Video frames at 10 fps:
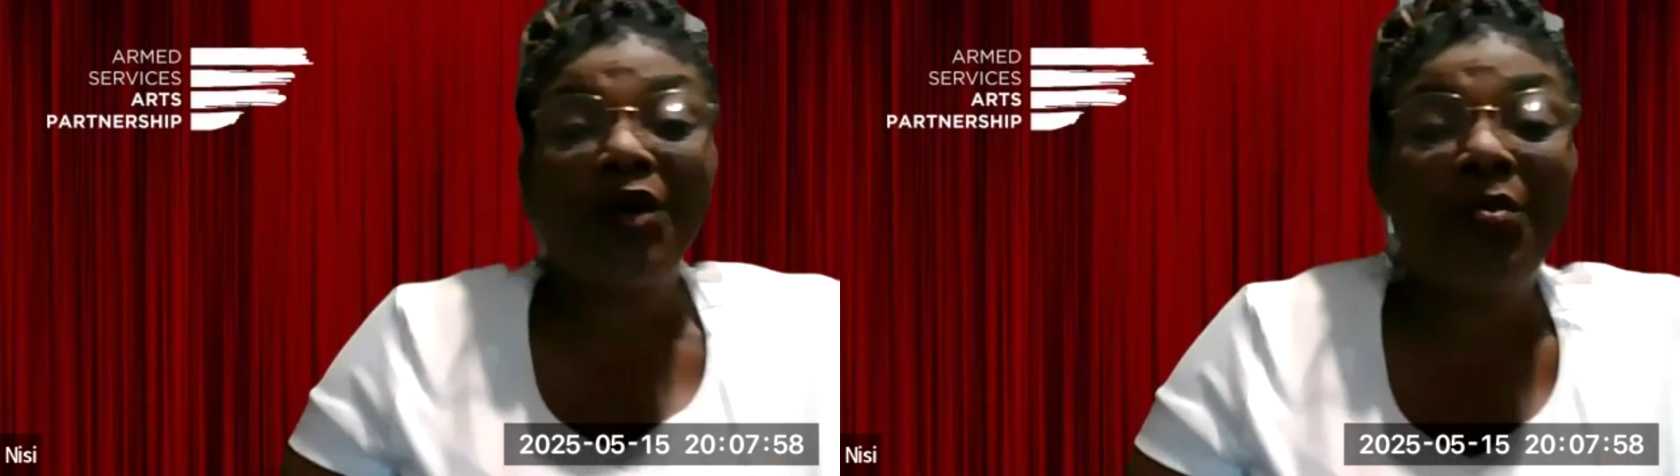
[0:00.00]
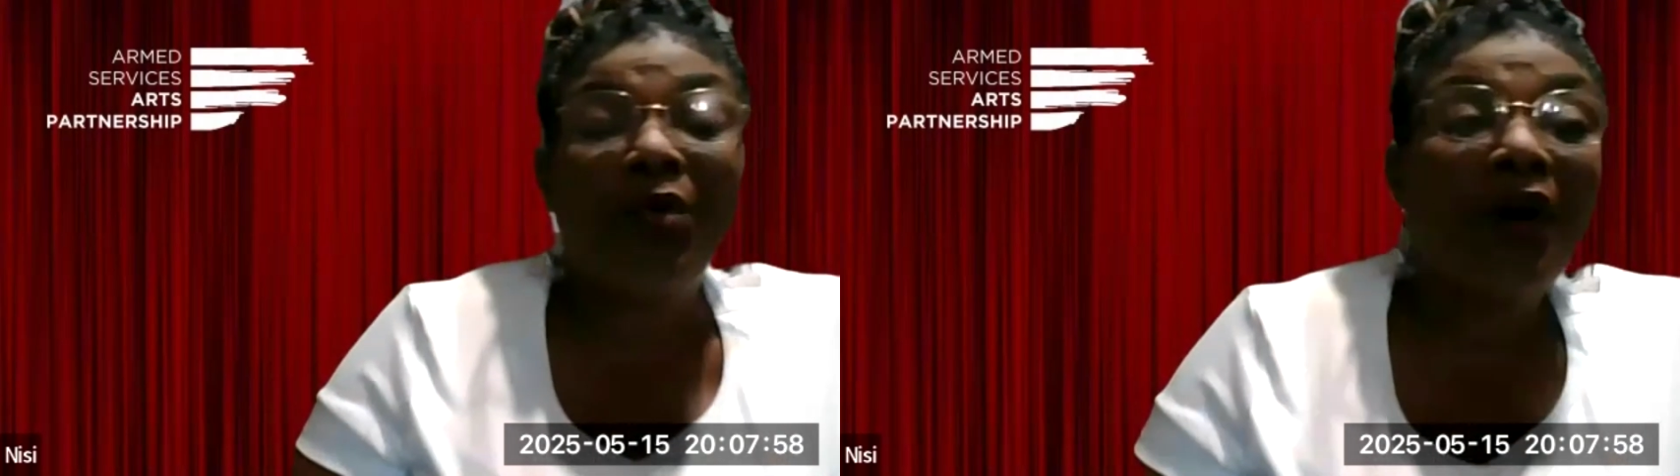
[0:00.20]

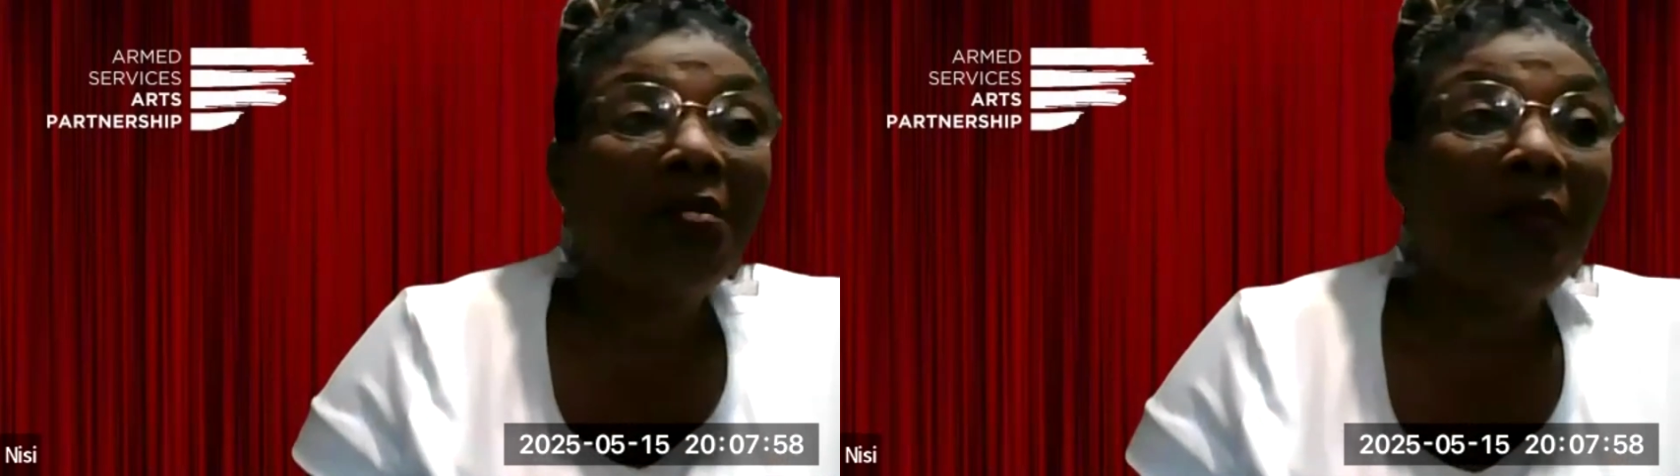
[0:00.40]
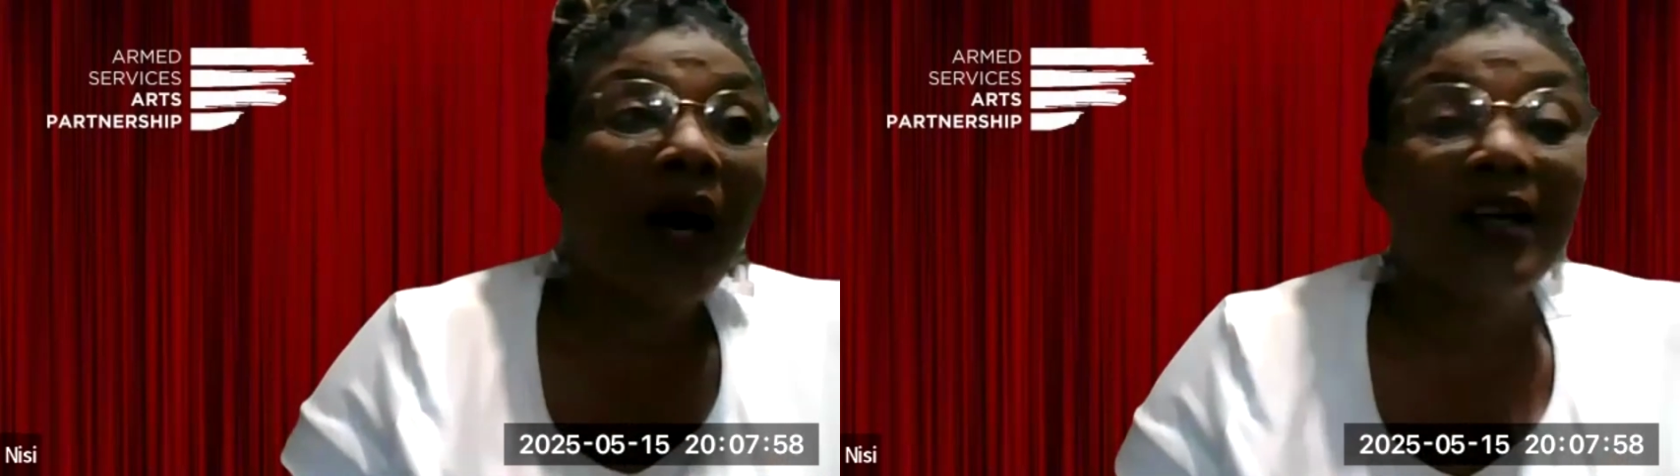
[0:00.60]

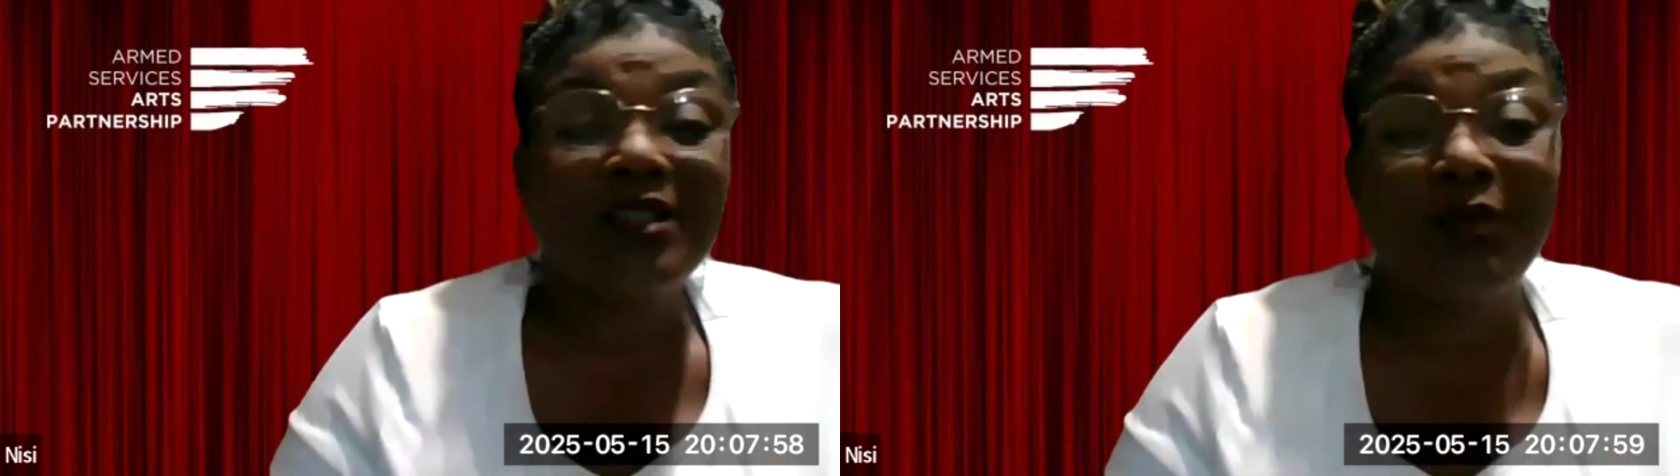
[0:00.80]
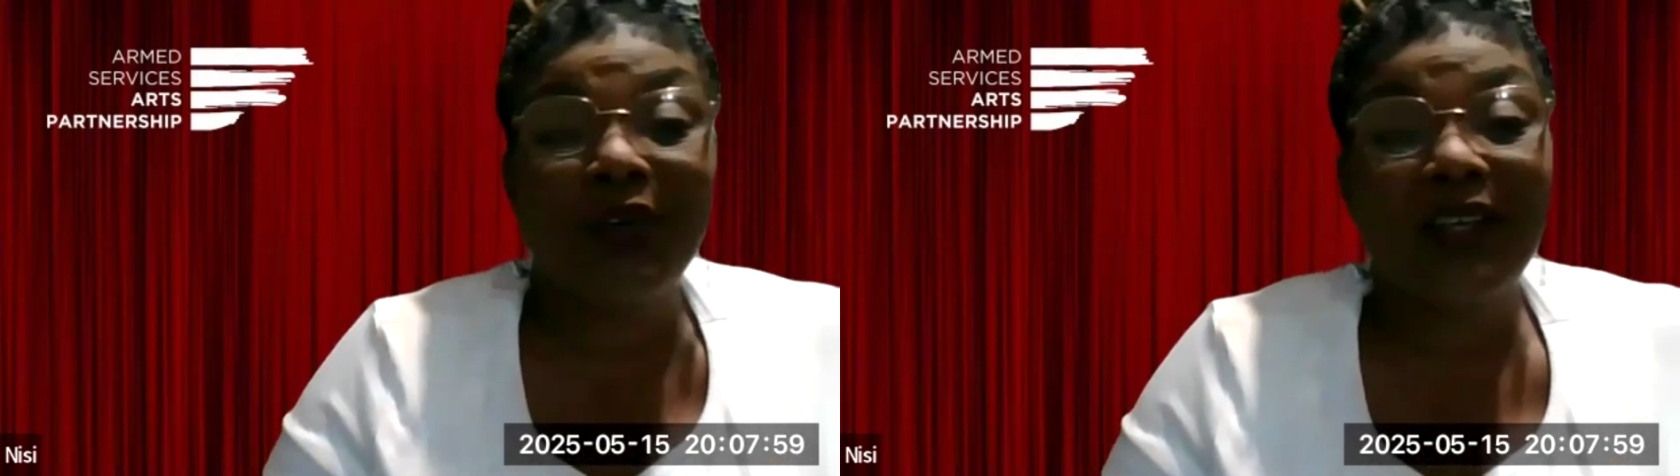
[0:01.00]
Newport
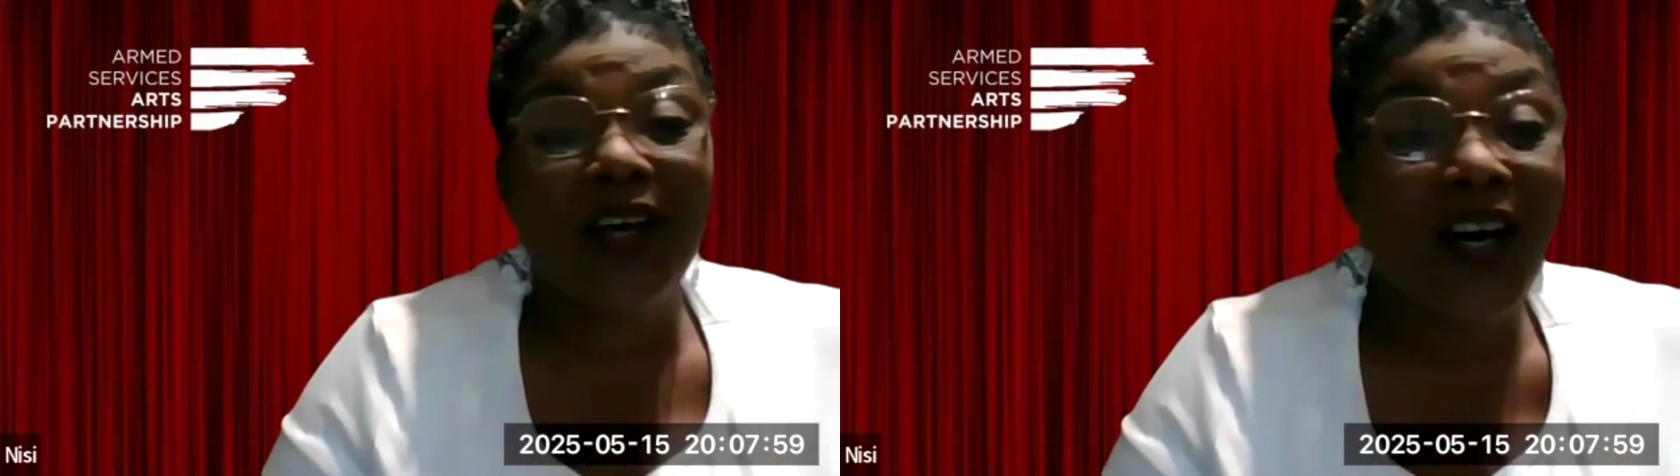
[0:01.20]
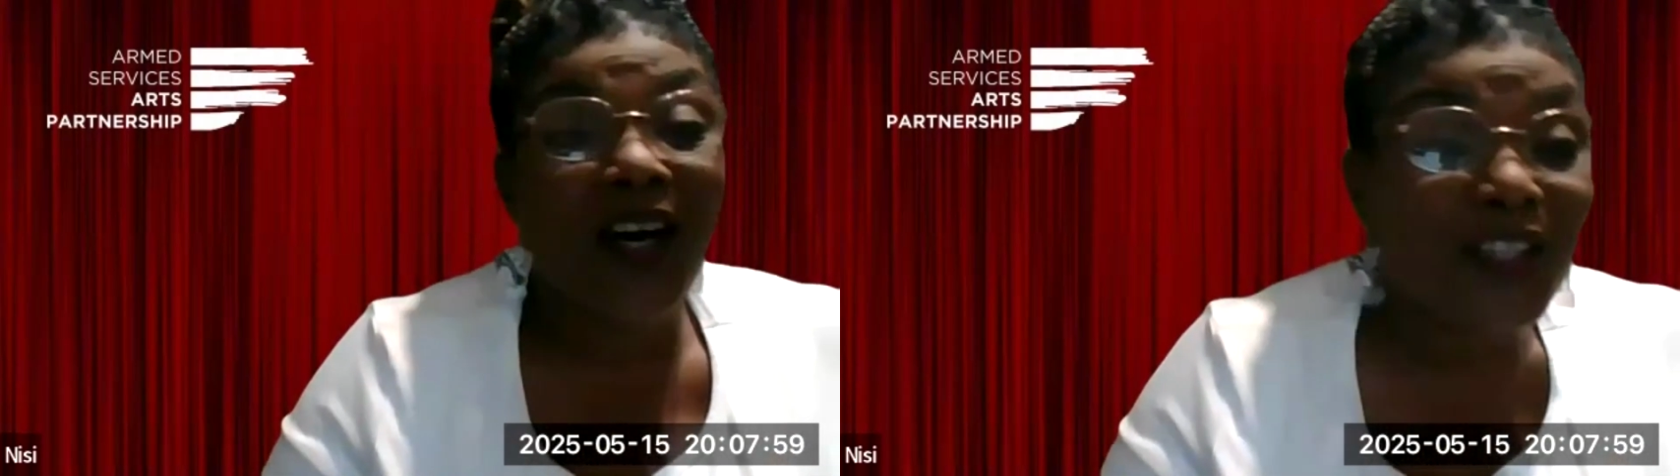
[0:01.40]
Box
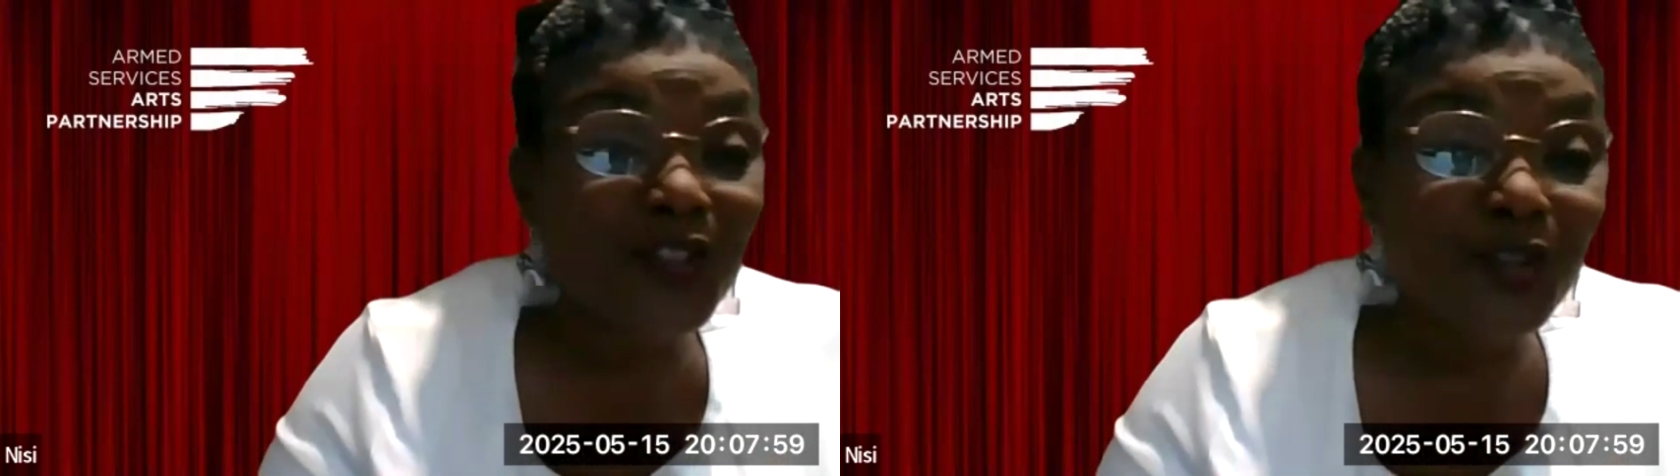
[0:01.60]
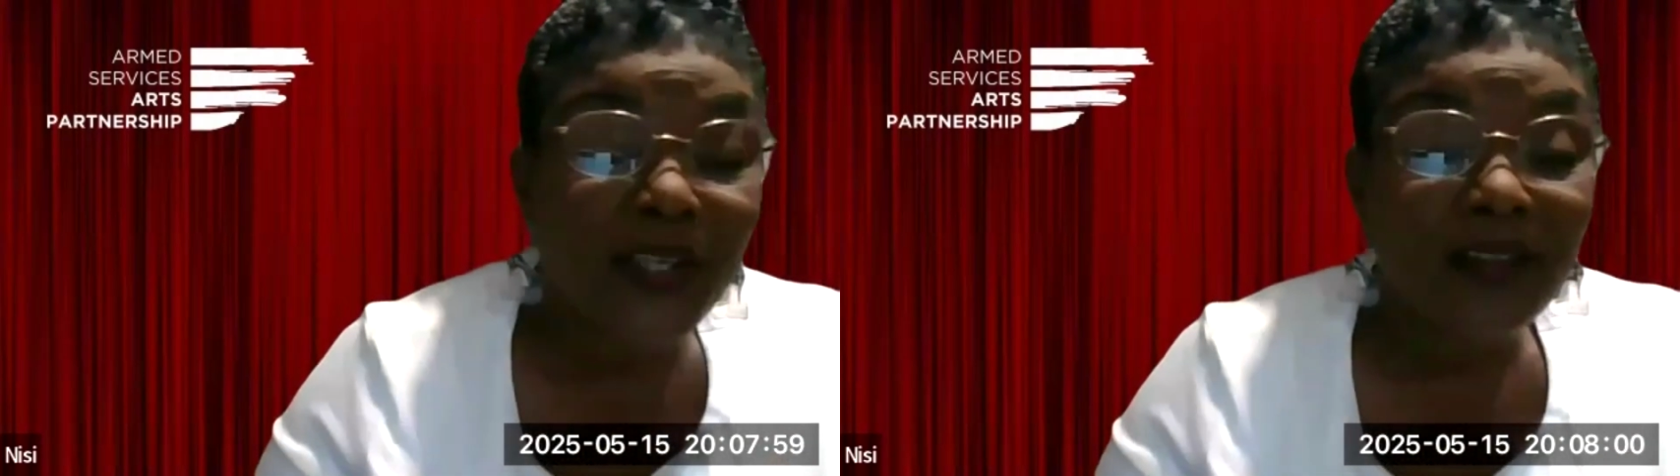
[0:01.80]

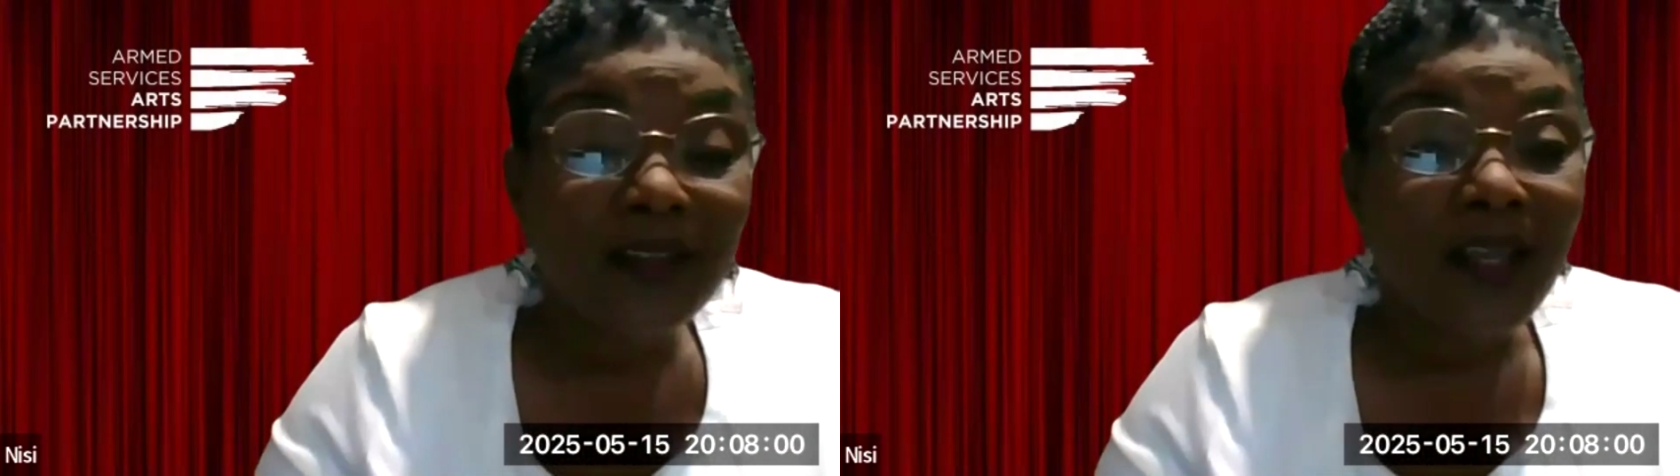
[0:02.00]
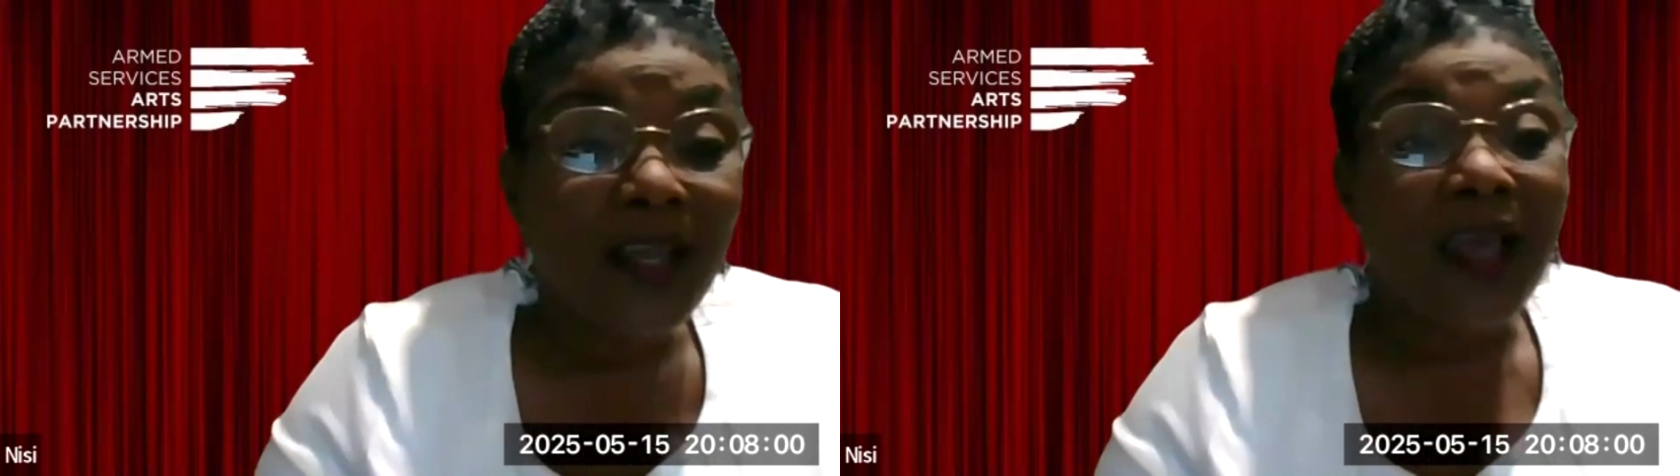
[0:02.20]
100,